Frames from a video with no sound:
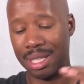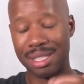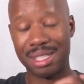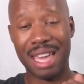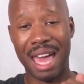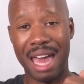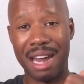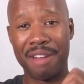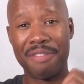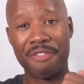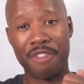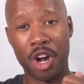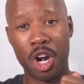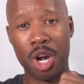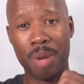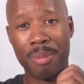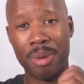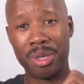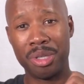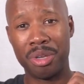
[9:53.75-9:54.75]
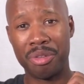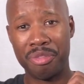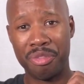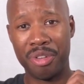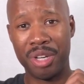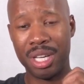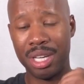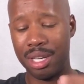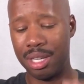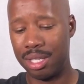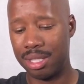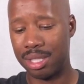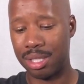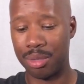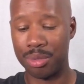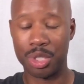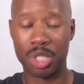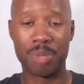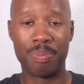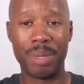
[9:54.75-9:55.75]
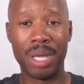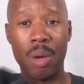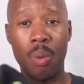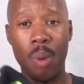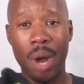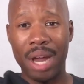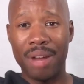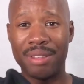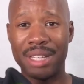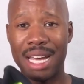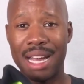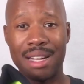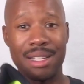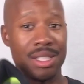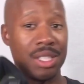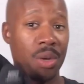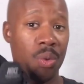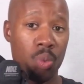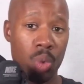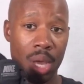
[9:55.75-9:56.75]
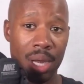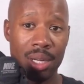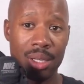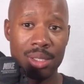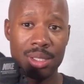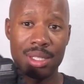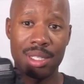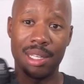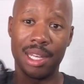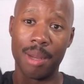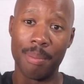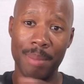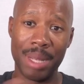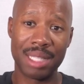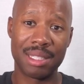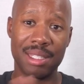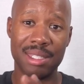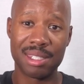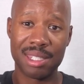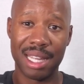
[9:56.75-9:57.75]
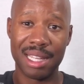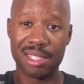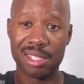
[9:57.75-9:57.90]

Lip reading: It's kind of firm on your foot, so just be aware of that because they're runners and they're meant to stay